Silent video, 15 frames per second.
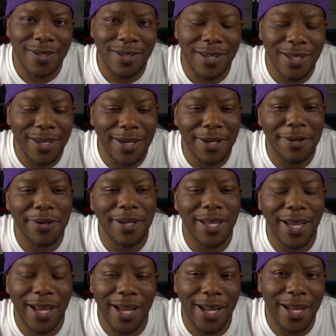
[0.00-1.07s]
he literally
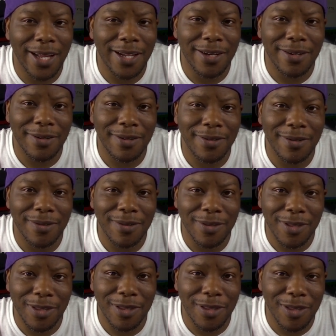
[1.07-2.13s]
had
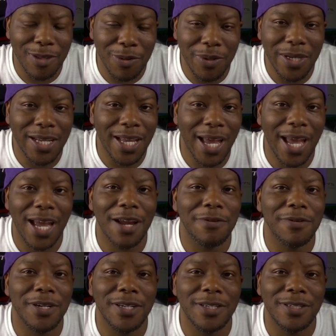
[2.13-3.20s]
three
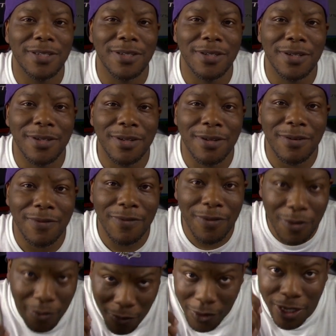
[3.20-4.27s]
carries
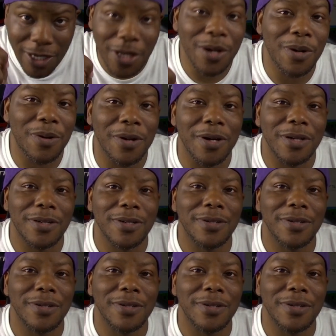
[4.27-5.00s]
for one yard.